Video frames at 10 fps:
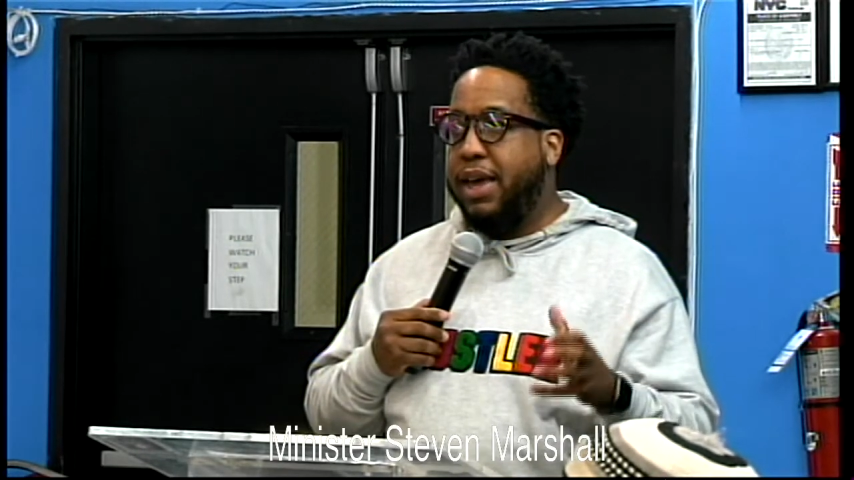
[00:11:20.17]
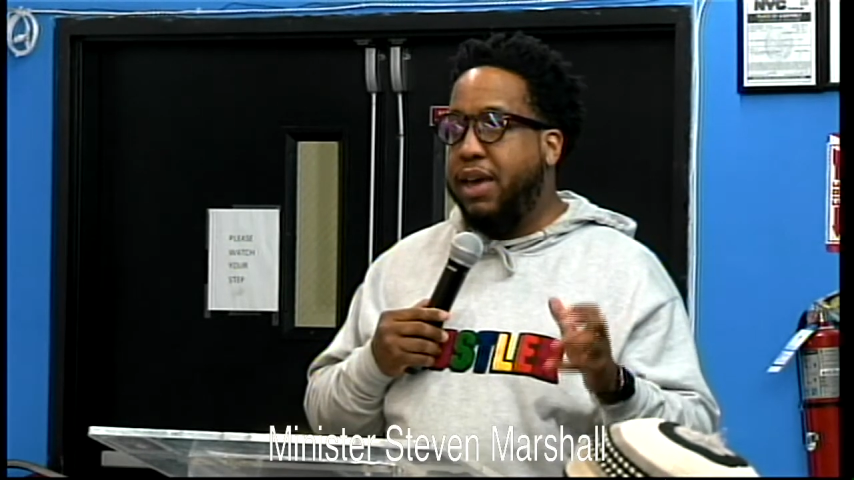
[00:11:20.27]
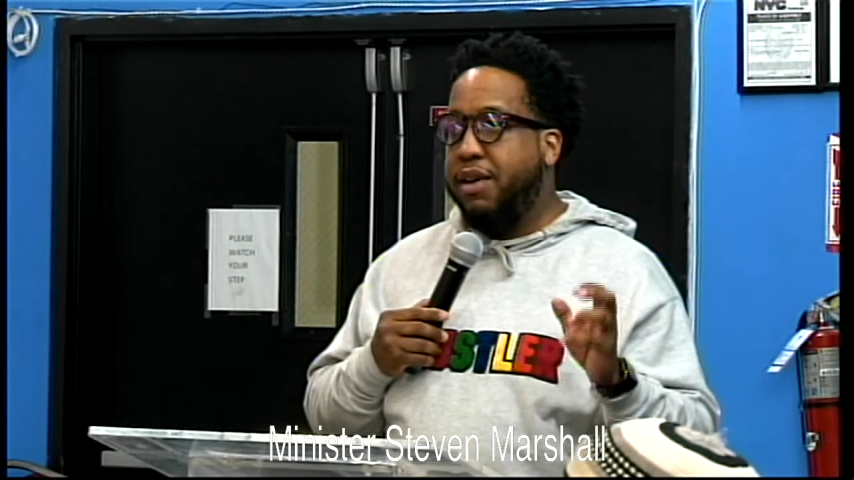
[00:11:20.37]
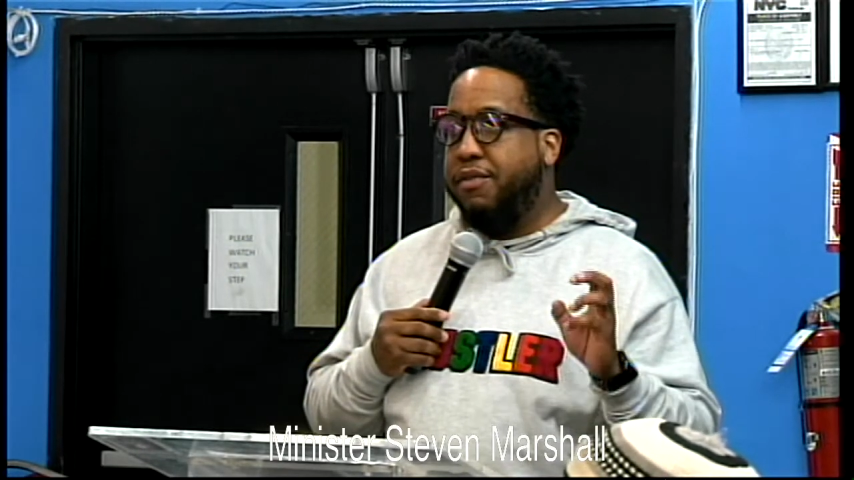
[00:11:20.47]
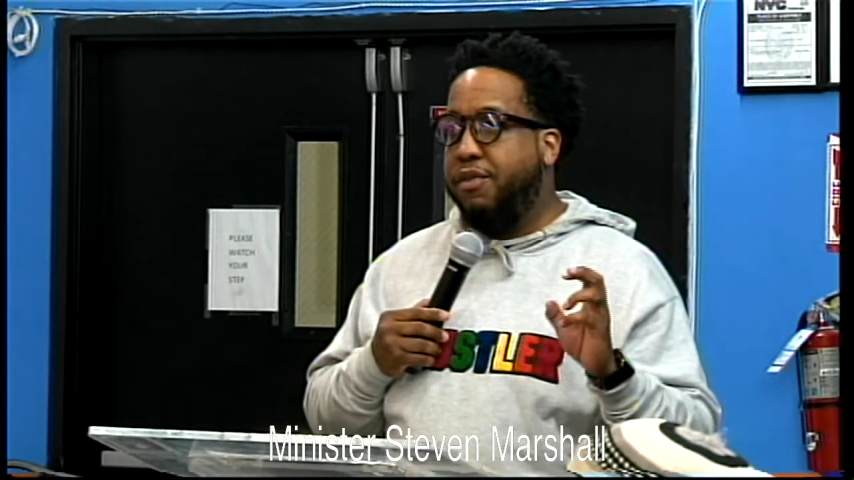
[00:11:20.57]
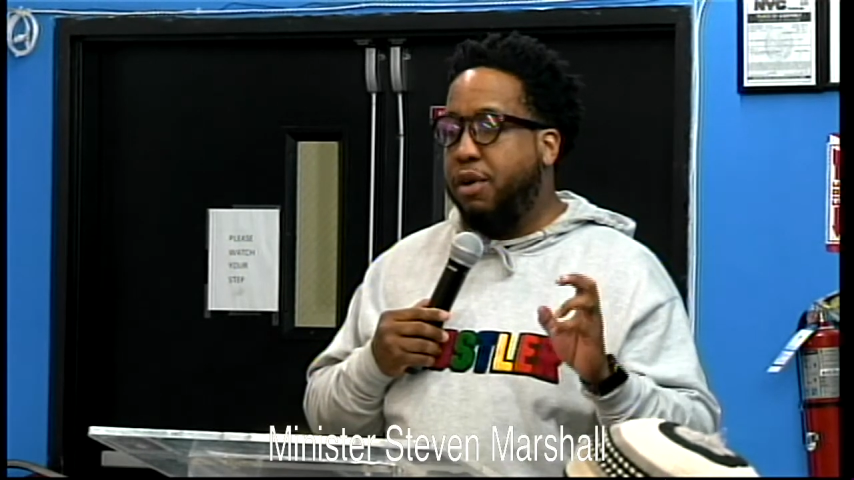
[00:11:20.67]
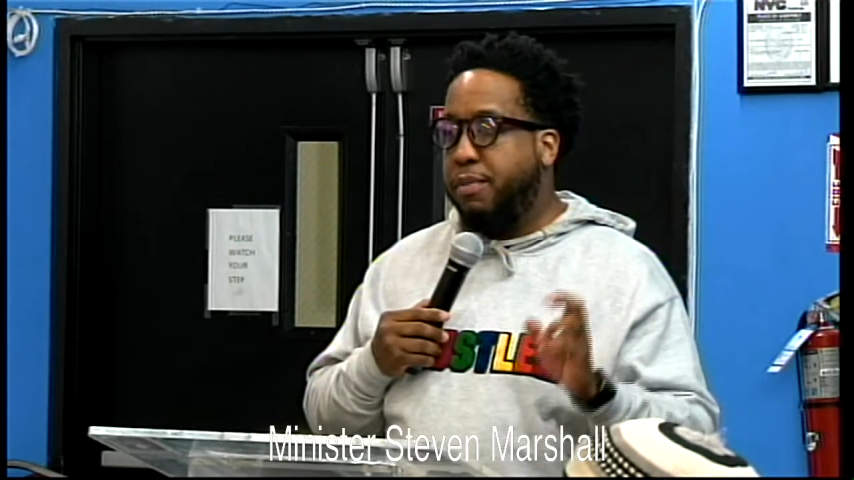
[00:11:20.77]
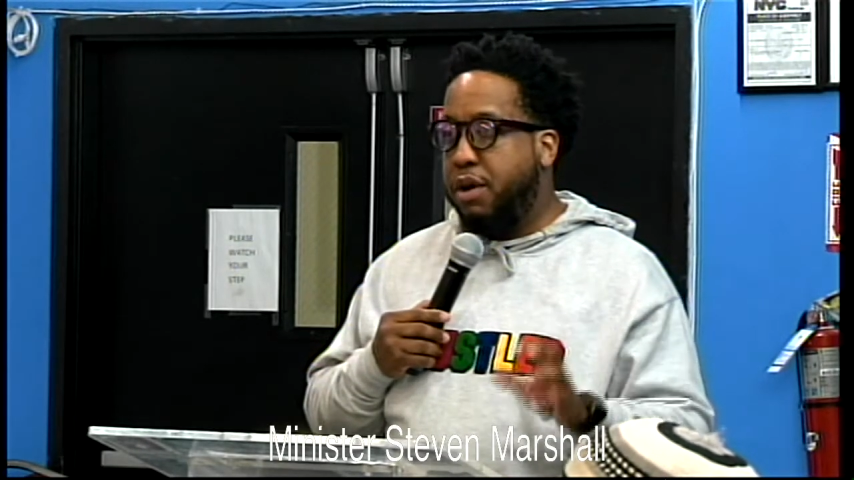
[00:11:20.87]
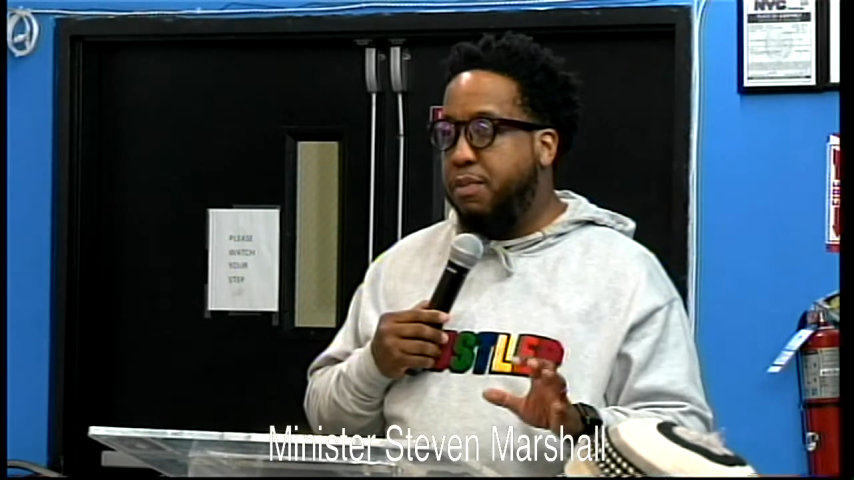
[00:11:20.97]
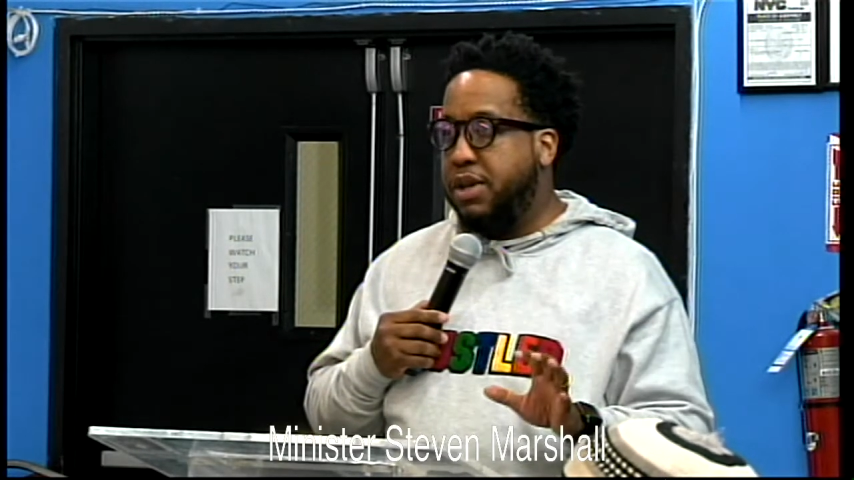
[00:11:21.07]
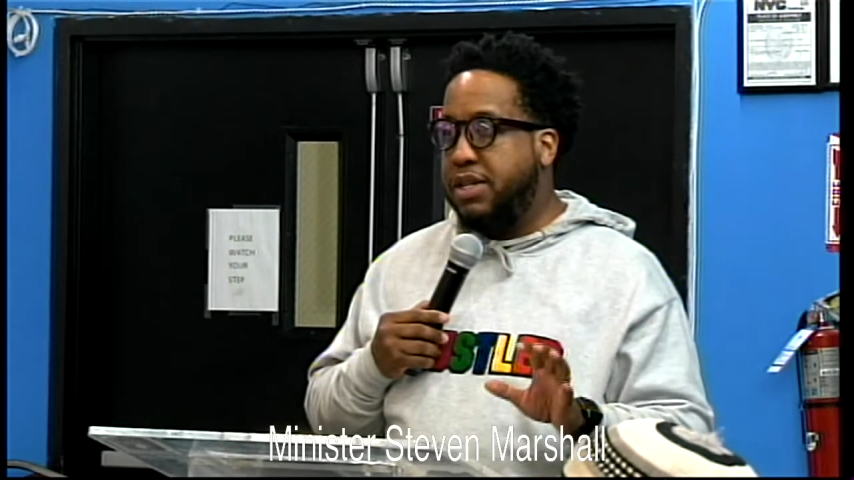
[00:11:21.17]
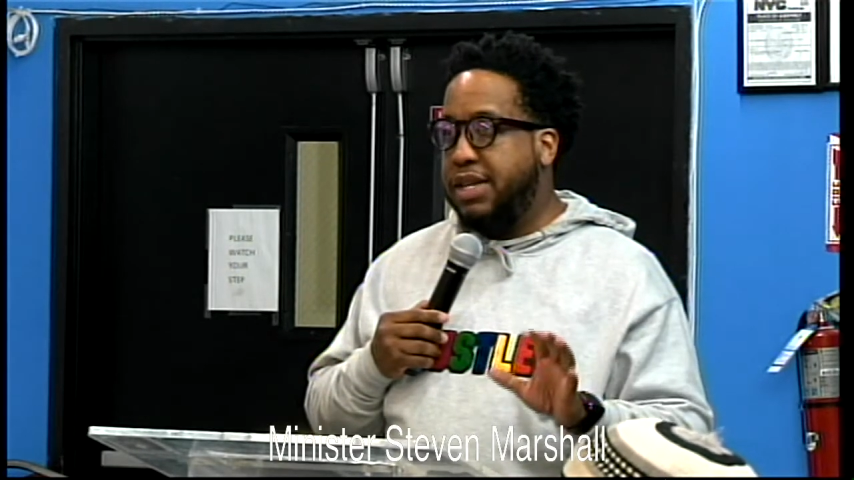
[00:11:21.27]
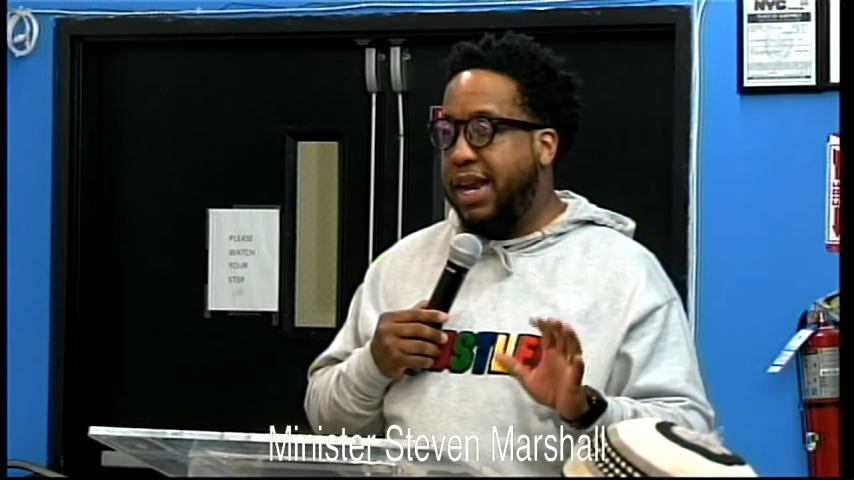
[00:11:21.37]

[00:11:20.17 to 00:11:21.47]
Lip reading: here for a purpose.